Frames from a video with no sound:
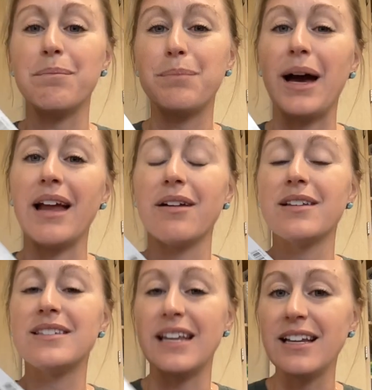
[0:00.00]
But
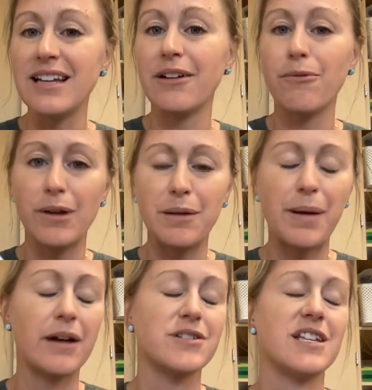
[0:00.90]
sitting down and reading
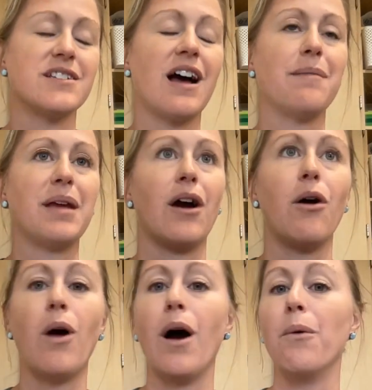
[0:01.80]
patterns has taught me a
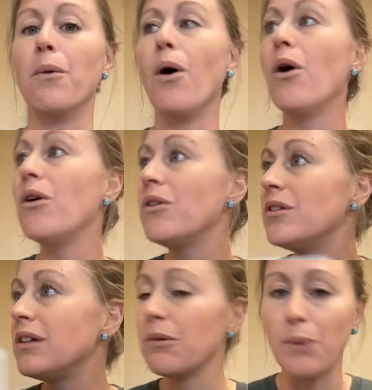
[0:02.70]

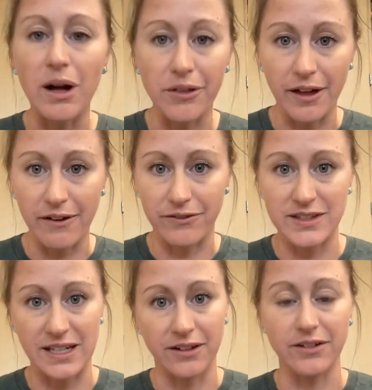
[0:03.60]
whole wealth of
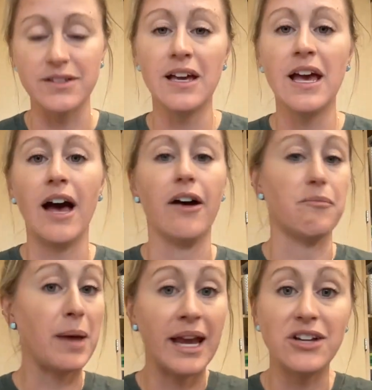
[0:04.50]
skills,
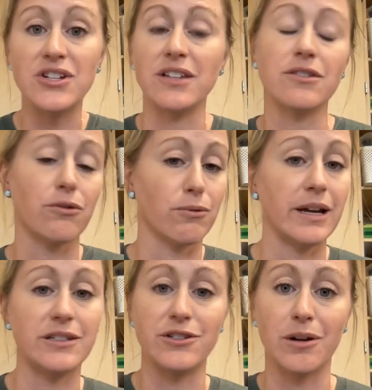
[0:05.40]
patience,
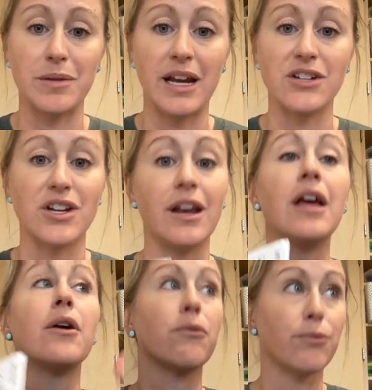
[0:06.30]
grit, determination,
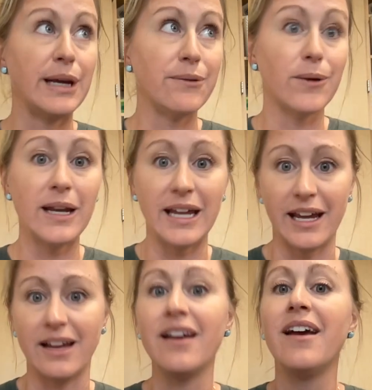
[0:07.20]

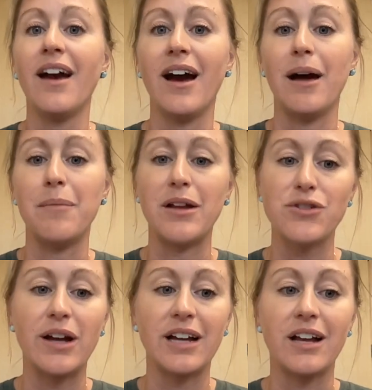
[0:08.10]
rereading, and
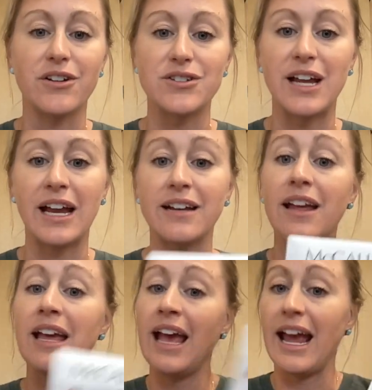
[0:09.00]
trying to understand.
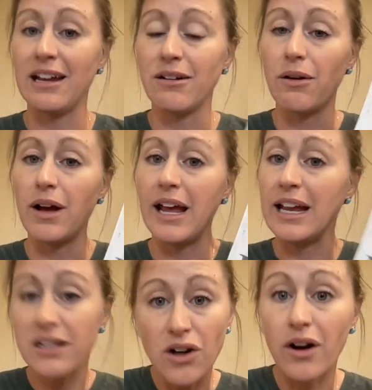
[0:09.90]
And
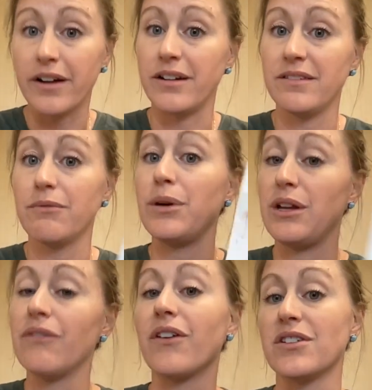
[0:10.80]
it is hard when
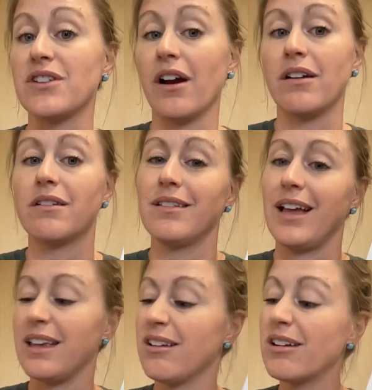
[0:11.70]
you first start.
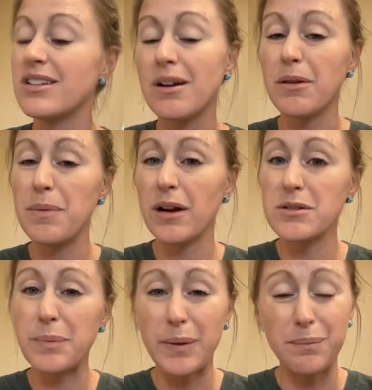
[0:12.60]
Like, you're going to start with a pair
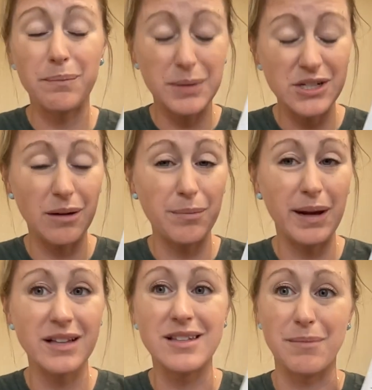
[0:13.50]
of pajama
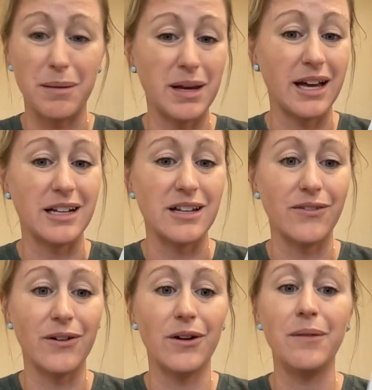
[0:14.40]
pants. That might be kind of
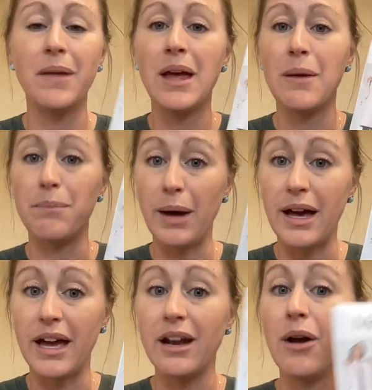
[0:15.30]
difficult.
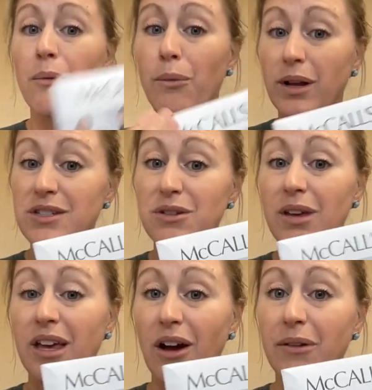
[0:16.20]
But once you
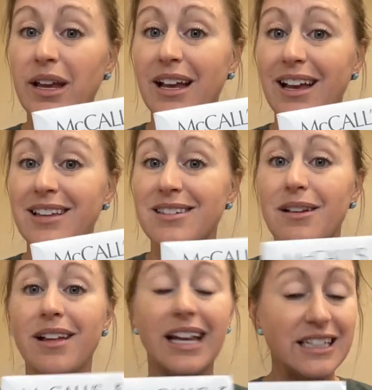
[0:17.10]
get going, it gets
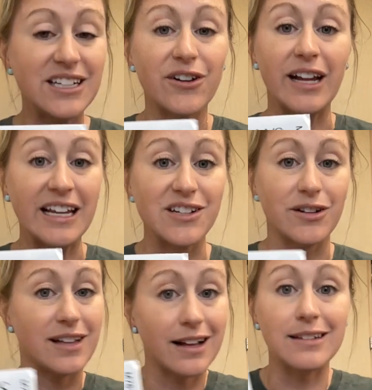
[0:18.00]
easier and easier.
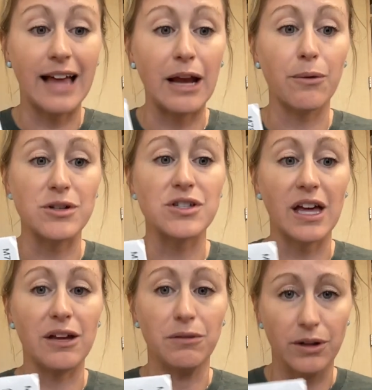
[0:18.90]
It's like a language
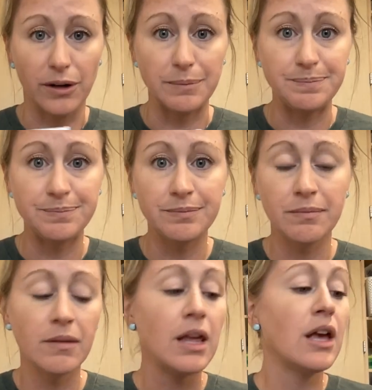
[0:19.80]
that you learn.
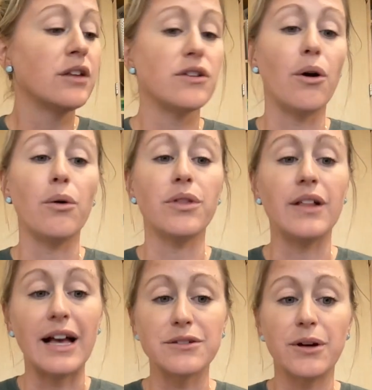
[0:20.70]
So the
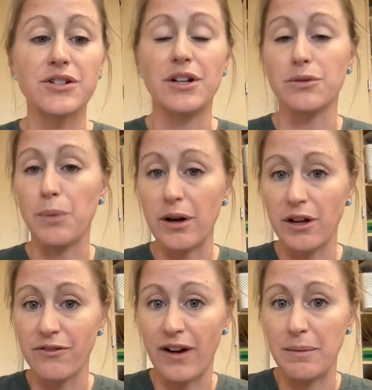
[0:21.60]
last question is, where do
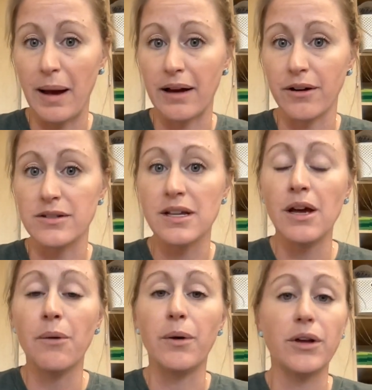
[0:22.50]
you find patterns?
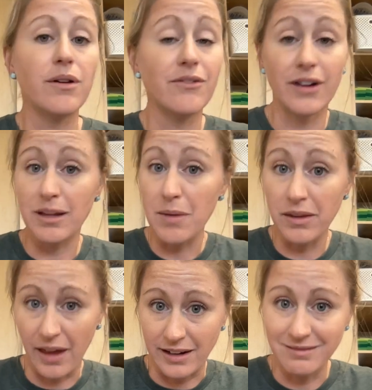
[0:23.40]
Well, you can find them
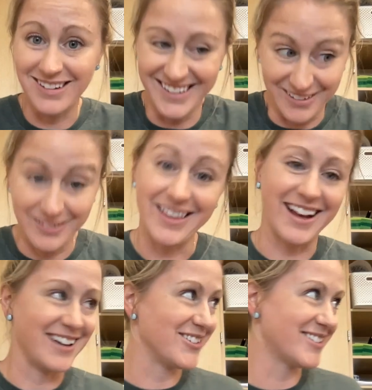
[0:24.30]
online.
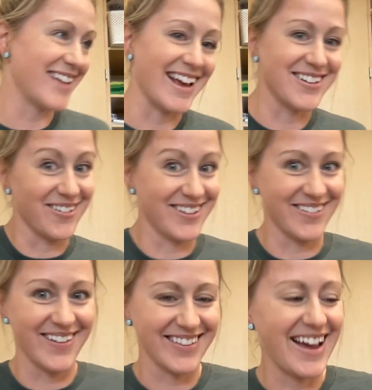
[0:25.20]
Like I just said, don't
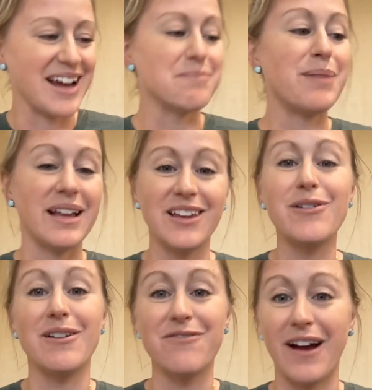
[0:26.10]
do online, but you
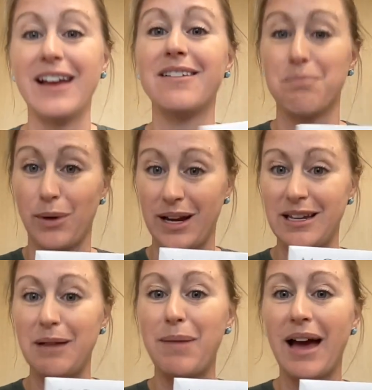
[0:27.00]
can find brand
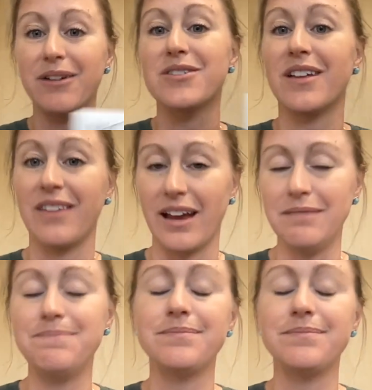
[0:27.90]
name patterns online.